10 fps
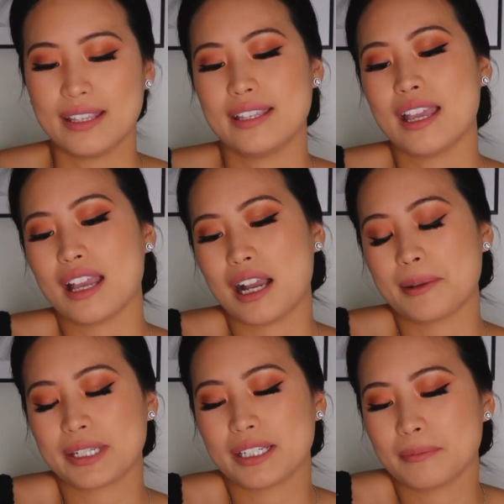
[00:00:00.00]
Yeah, I
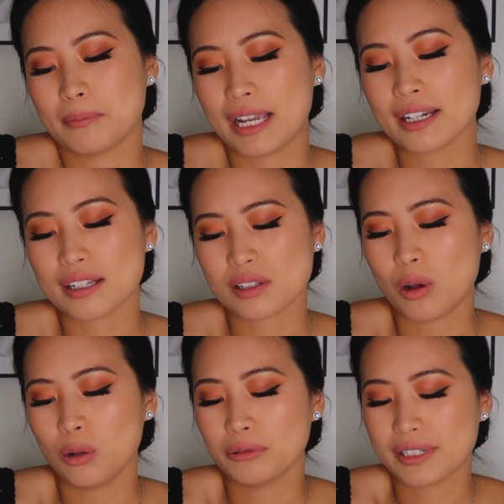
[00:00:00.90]
mean, MAC has
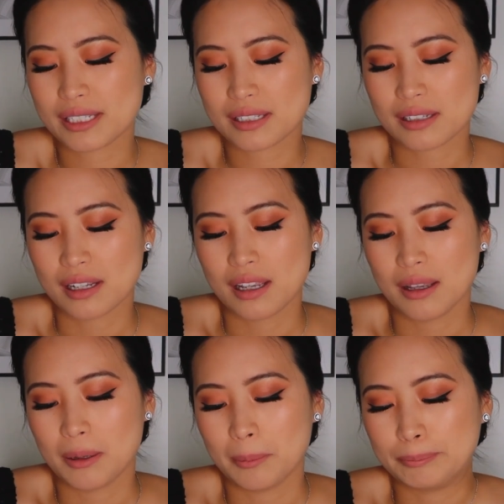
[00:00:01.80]
always
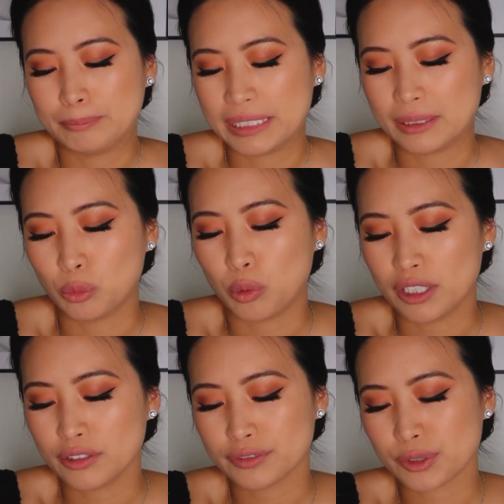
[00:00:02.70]
been
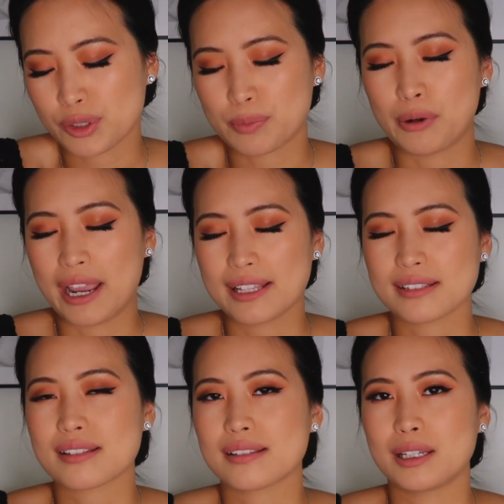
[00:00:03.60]
one of those
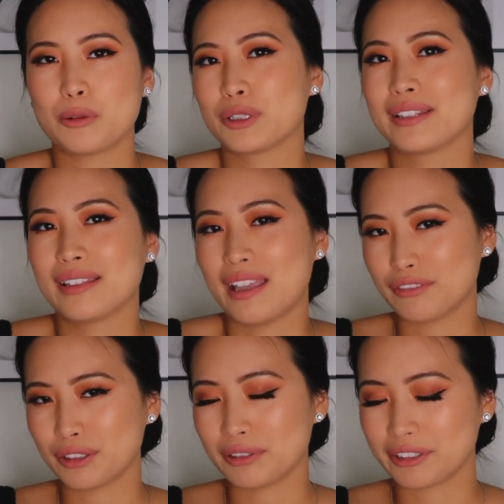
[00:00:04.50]
brands that would
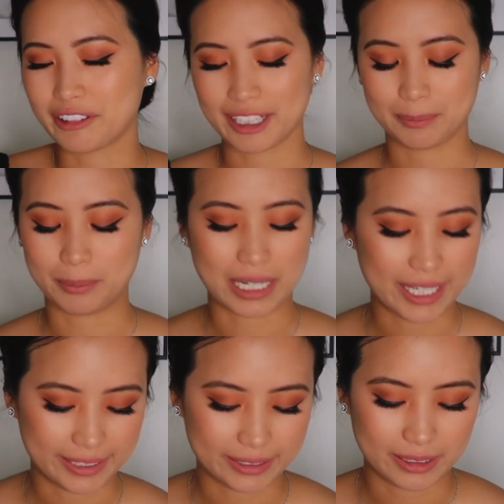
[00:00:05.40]
never regret
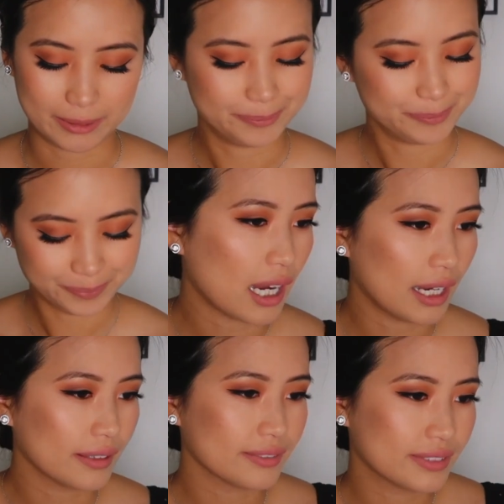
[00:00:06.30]
buying them.
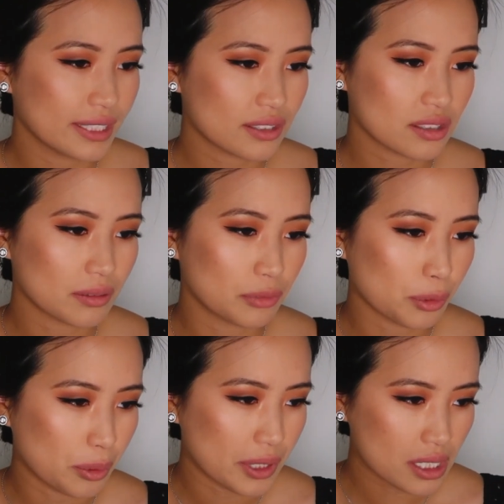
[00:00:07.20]
I did
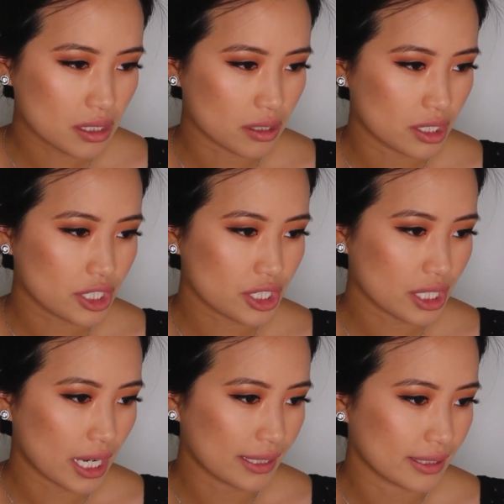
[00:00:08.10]
some research
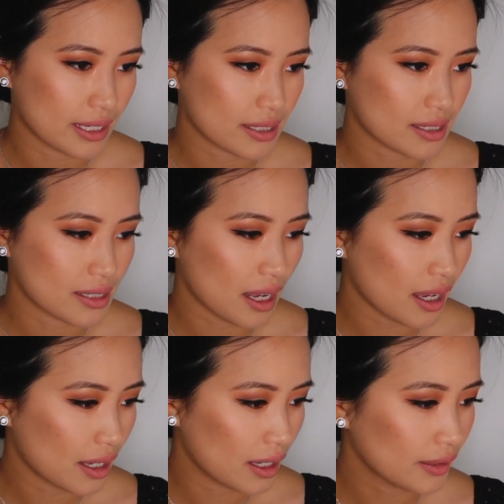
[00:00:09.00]
and they
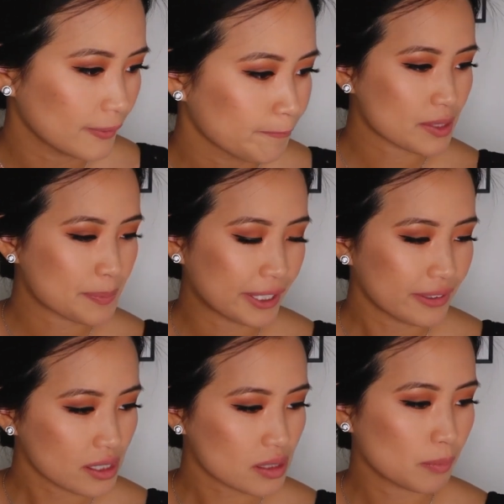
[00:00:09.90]
said
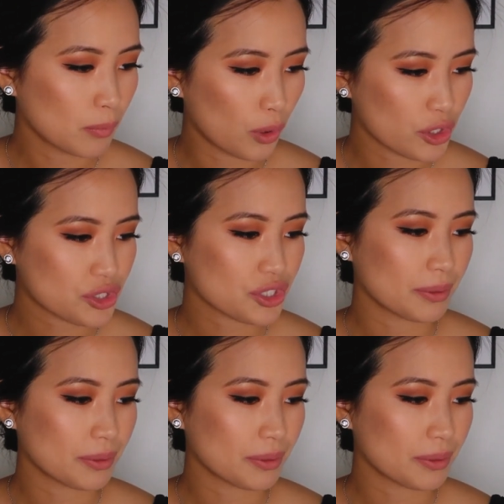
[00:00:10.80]
experience moisture